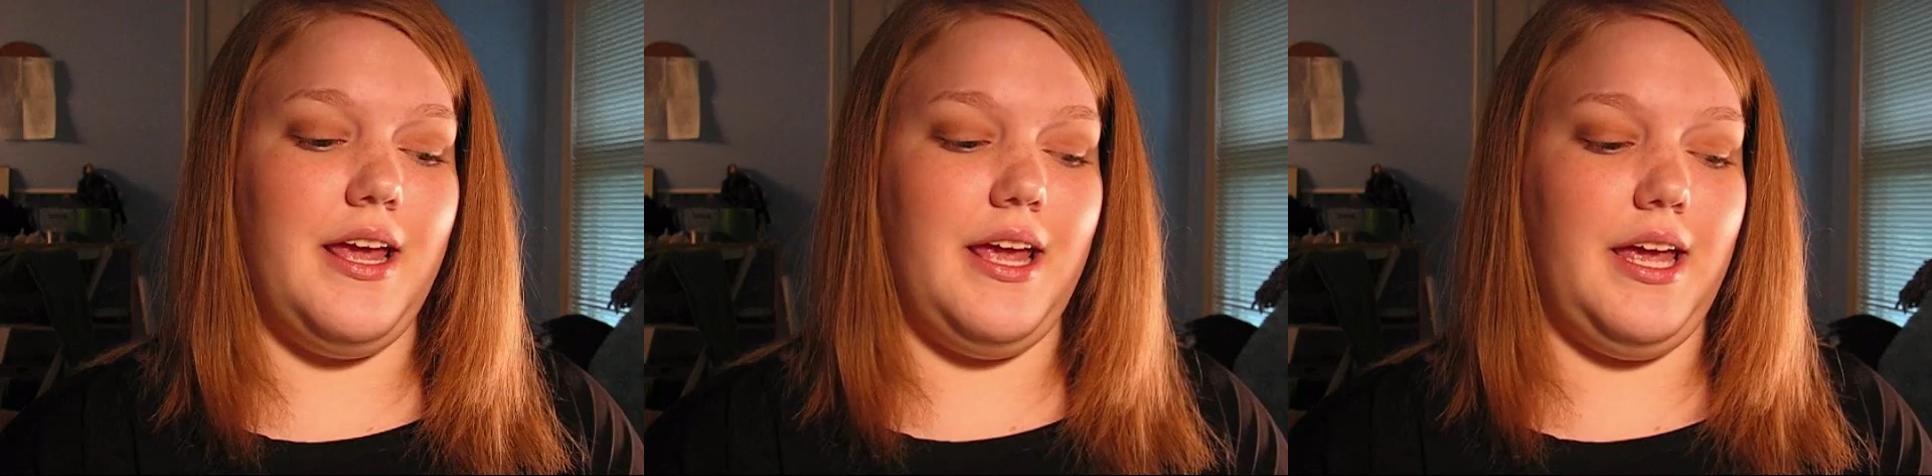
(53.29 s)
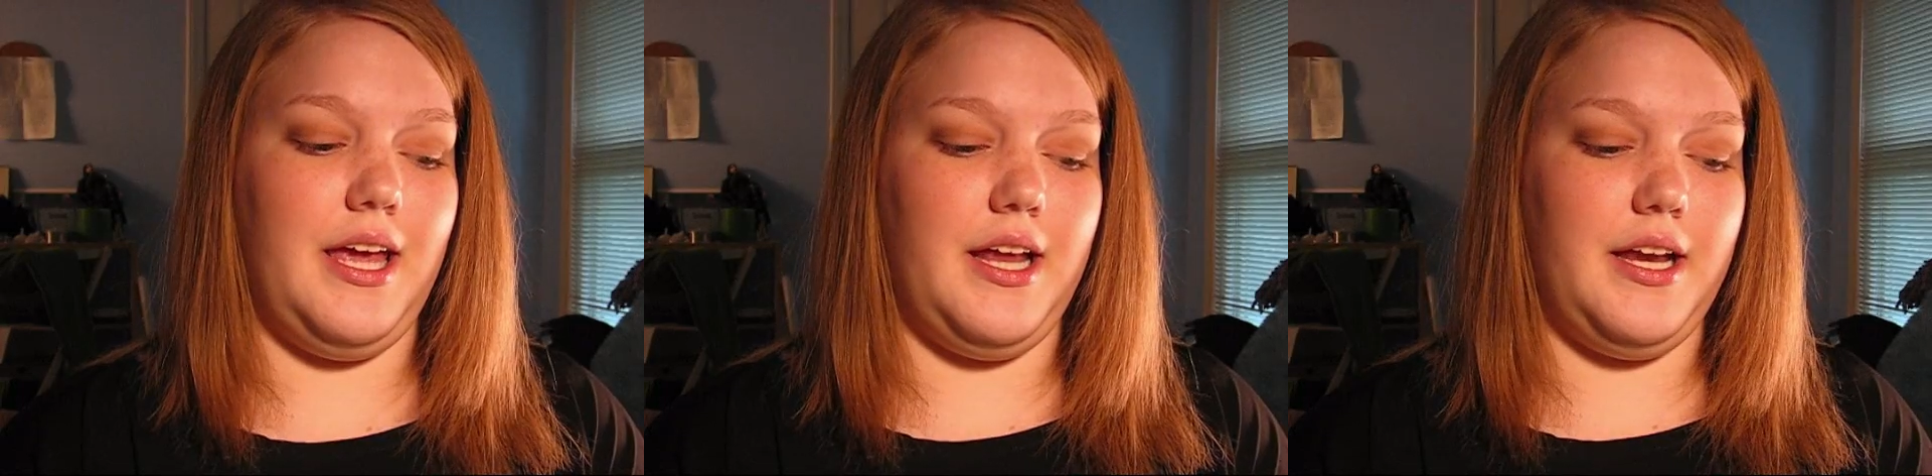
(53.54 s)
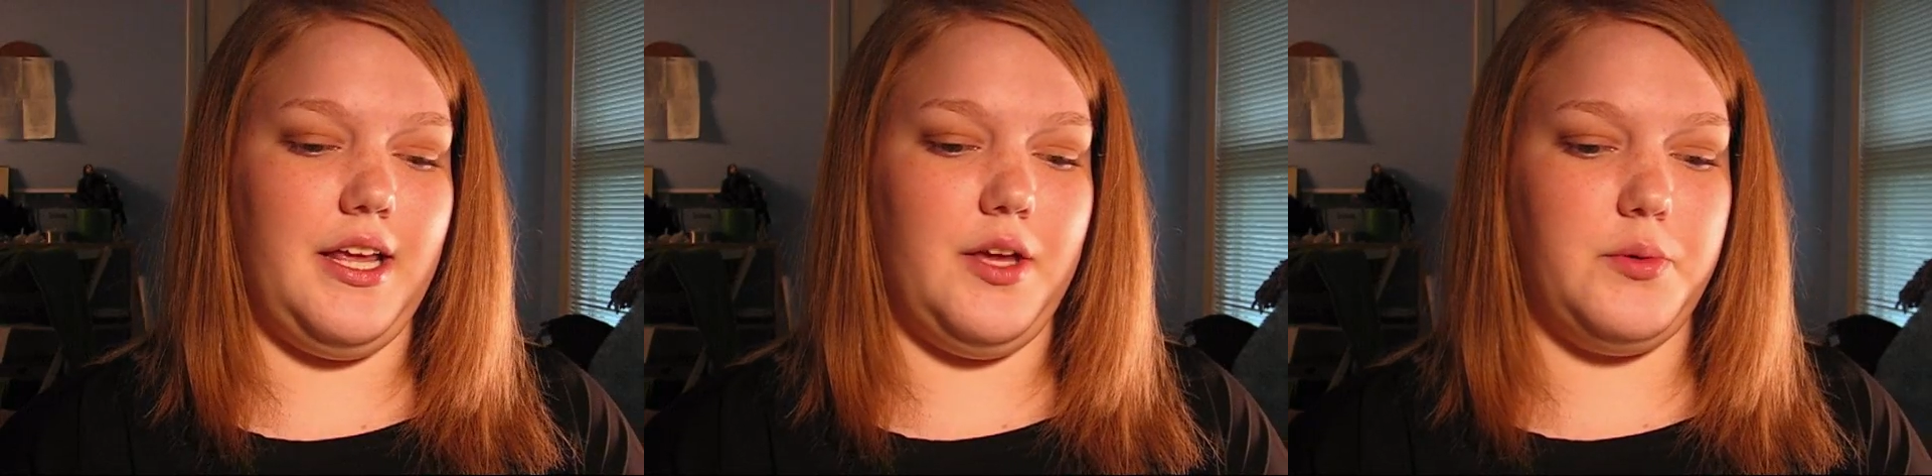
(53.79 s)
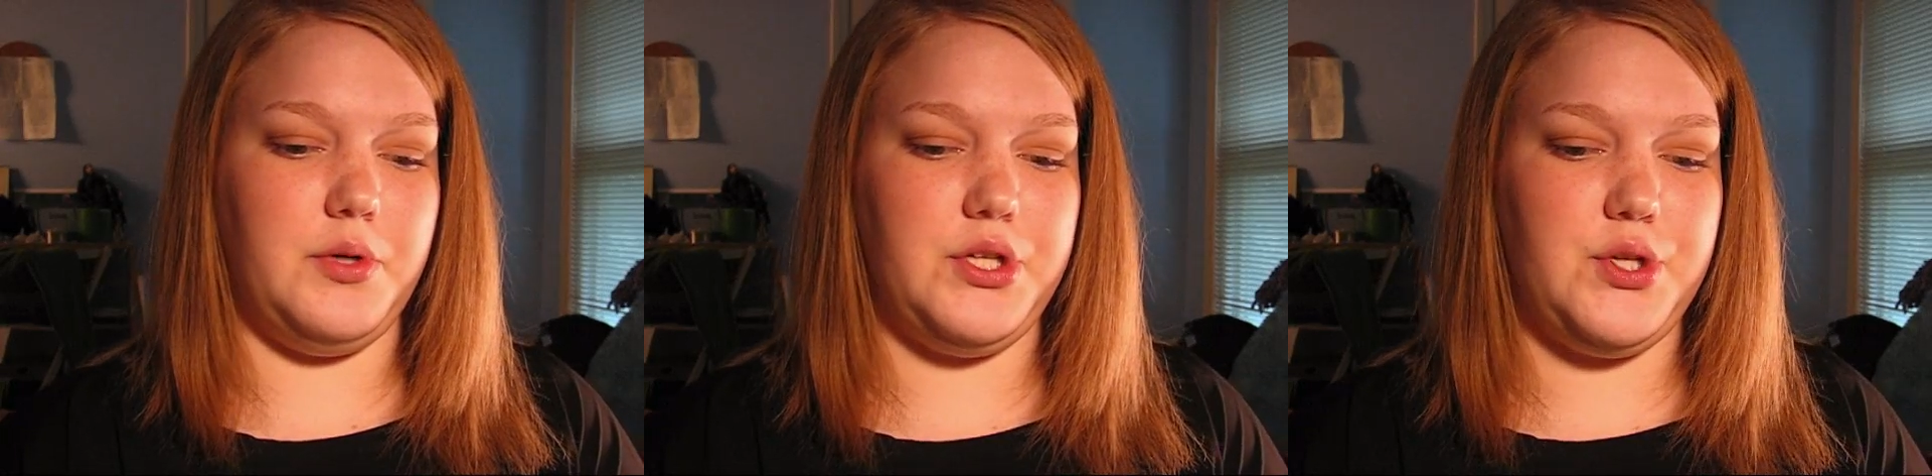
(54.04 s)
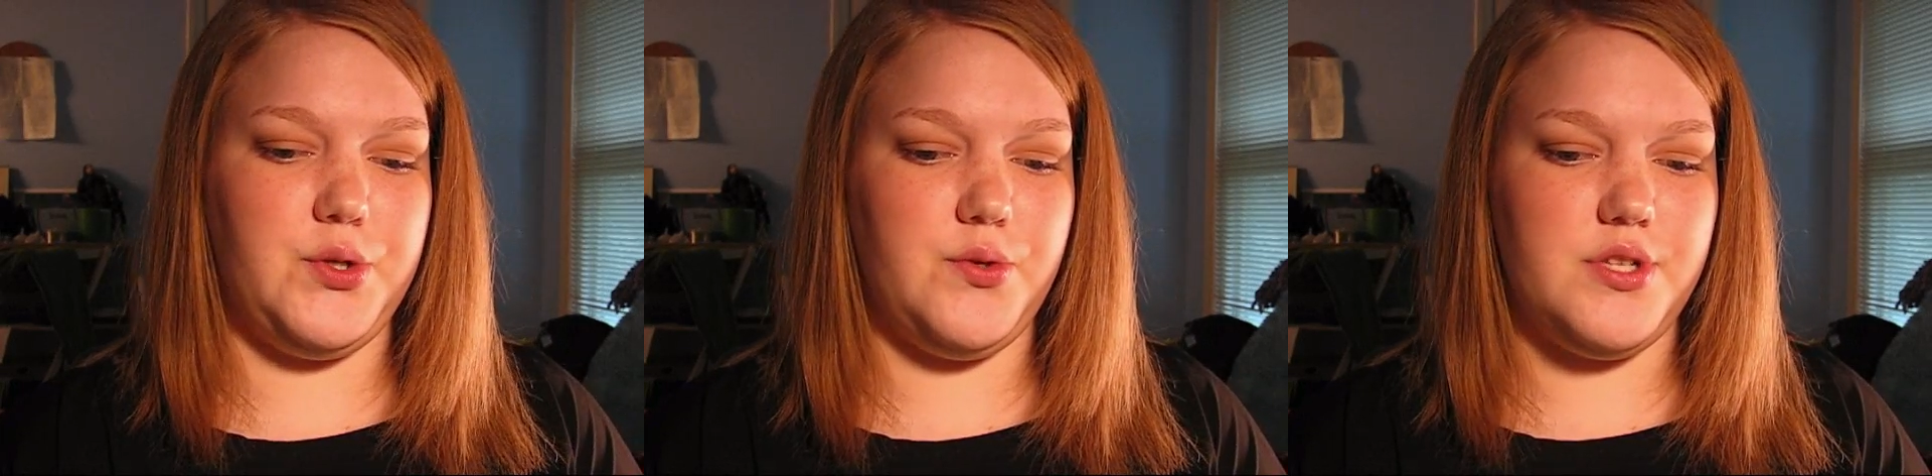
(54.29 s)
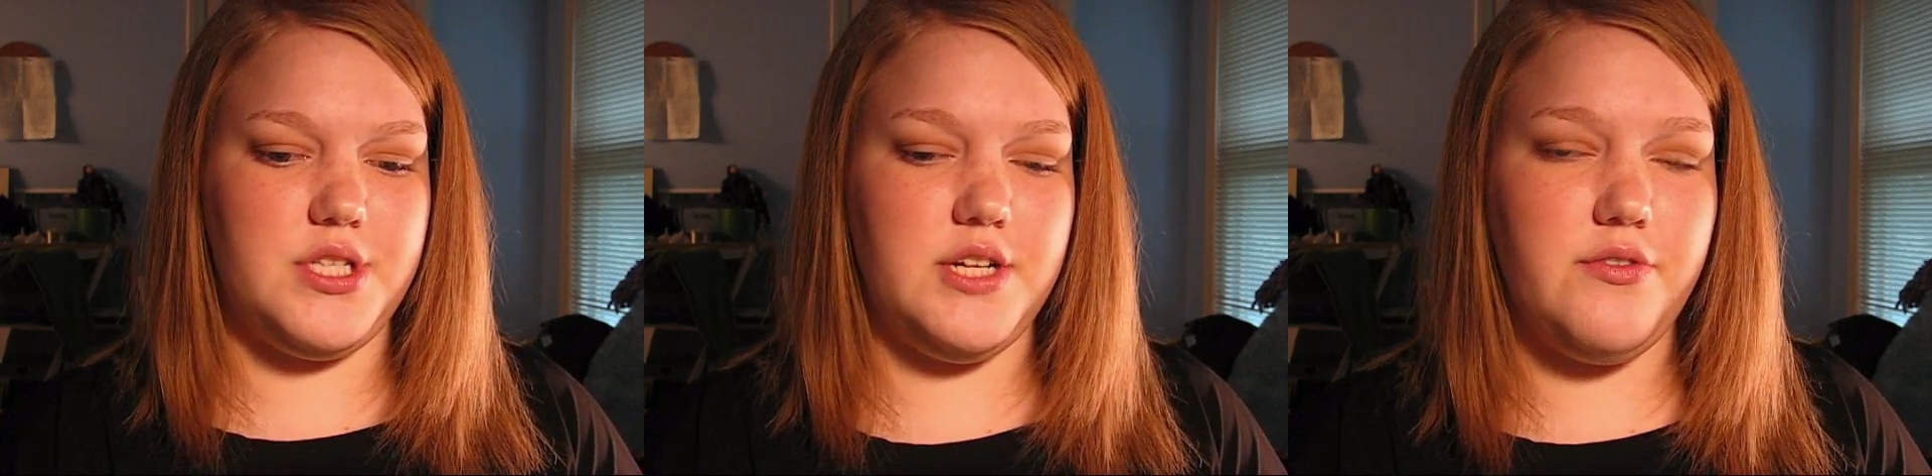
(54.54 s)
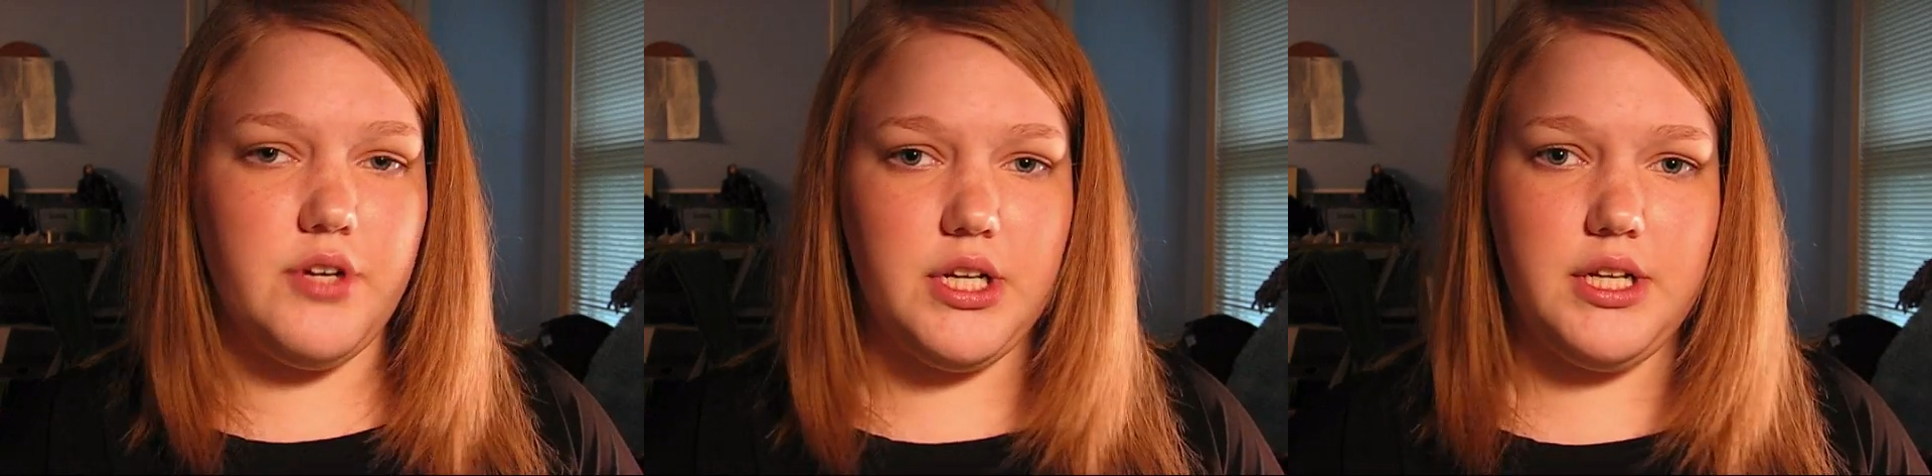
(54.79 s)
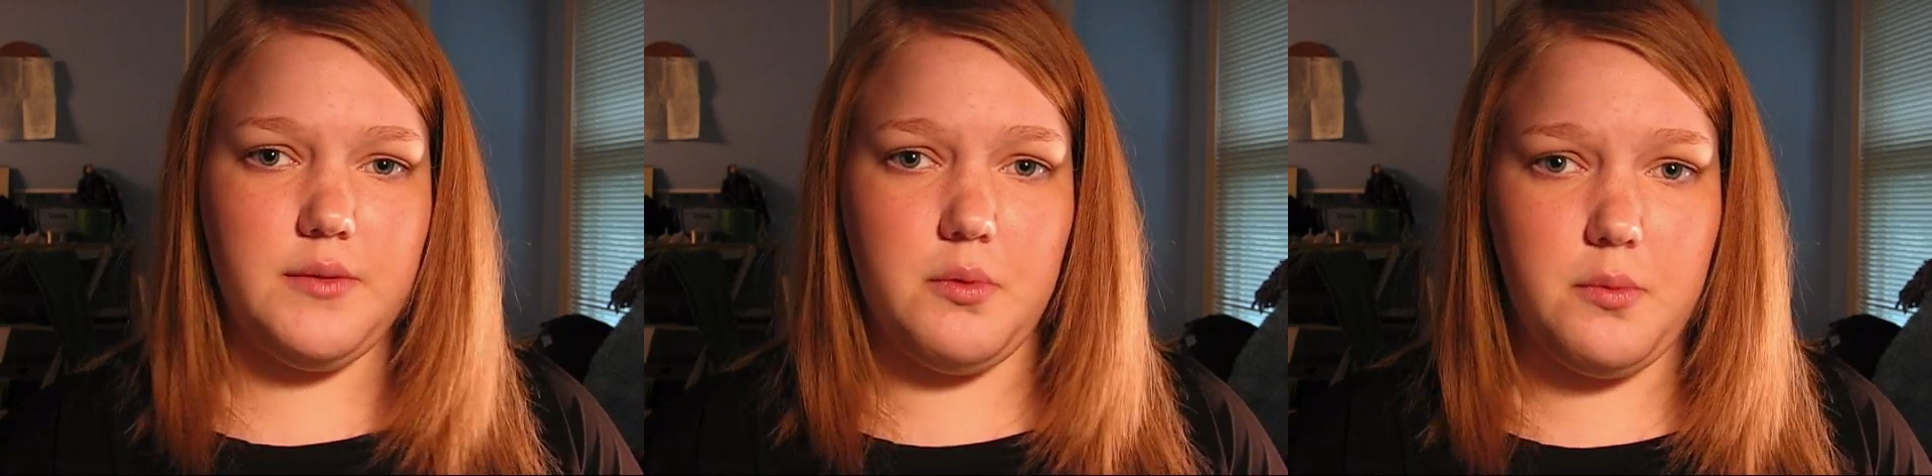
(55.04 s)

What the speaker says: and it will use different